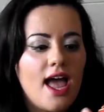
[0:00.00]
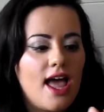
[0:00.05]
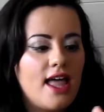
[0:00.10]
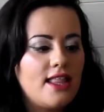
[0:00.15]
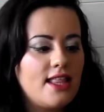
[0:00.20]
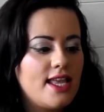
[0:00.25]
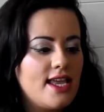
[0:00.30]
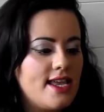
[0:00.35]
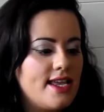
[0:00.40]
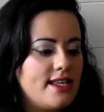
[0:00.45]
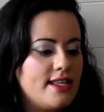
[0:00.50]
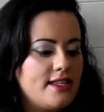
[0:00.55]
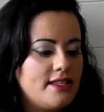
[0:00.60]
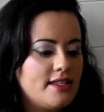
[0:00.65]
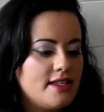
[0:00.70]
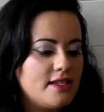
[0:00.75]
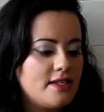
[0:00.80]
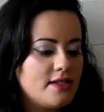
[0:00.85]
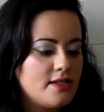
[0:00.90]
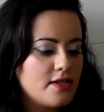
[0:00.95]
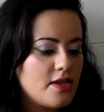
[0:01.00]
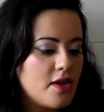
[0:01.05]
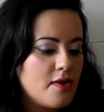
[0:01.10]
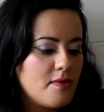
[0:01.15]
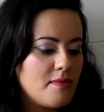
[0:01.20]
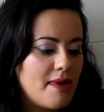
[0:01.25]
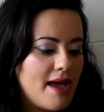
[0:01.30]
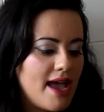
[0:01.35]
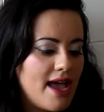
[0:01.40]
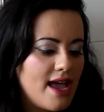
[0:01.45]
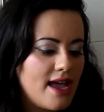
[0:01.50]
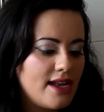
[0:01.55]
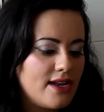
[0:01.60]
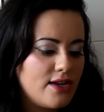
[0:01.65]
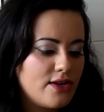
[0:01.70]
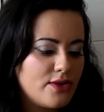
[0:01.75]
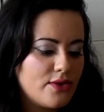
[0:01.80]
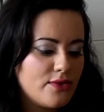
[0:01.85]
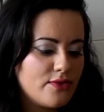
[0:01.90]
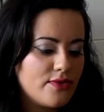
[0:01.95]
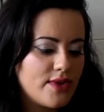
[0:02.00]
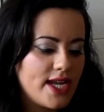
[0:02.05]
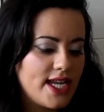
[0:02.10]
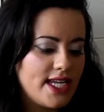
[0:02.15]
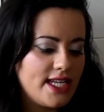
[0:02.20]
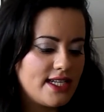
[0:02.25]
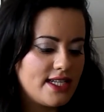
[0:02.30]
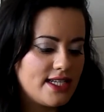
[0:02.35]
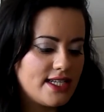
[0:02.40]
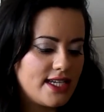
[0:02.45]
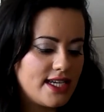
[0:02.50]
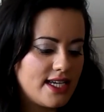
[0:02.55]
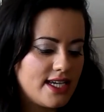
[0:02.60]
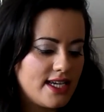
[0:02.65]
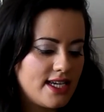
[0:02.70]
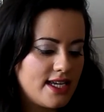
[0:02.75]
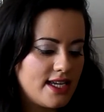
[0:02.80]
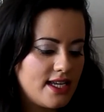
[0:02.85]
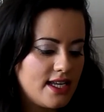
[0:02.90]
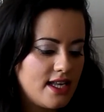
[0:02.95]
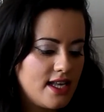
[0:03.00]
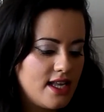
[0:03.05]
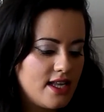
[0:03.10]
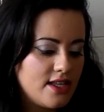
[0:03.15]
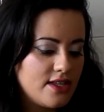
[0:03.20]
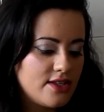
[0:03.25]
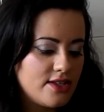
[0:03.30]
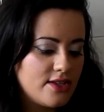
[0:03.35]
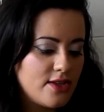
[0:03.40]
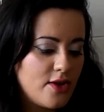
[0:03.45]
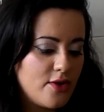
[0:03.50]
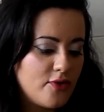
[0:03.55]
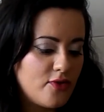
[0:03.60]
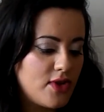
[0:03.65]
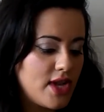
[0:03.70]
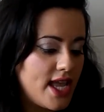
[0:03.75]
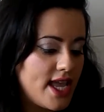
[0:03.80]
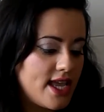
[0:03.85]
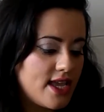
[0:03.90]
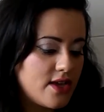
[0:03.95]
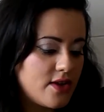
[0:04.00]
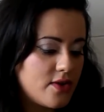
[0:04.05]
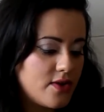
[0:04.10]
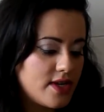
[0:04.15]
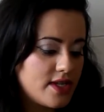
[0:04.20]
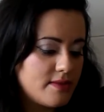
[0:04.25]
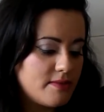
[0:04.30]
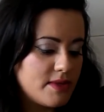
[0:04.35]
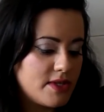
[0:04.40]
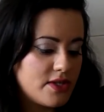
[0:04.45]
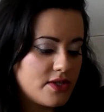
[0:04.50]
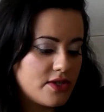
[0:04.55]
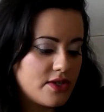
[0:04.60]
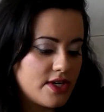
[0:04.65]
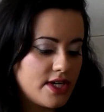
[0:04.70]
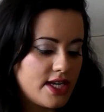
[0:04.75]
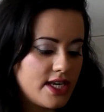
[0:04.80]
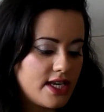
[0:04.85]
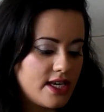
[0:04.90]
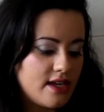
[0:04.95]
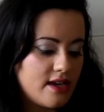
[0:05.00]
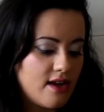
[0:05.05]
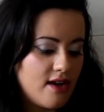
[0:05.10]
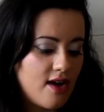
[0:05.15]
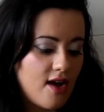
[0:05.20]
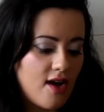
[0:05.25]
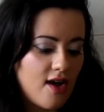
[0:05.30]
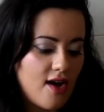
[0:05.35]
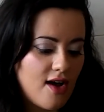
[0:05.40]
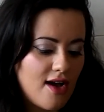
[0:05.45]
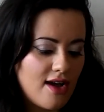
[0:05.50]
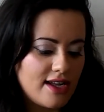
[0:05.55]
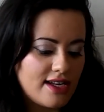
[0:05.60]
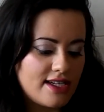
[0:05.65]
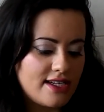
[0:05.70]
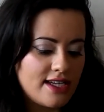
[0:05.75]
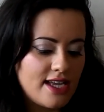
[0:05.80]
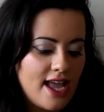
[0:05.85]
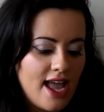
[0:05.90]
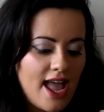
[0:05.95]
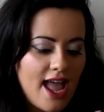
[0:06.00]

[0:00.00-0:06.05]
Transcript: And there's a snowman, reindeer, snowflake, Christmas tree, a heart,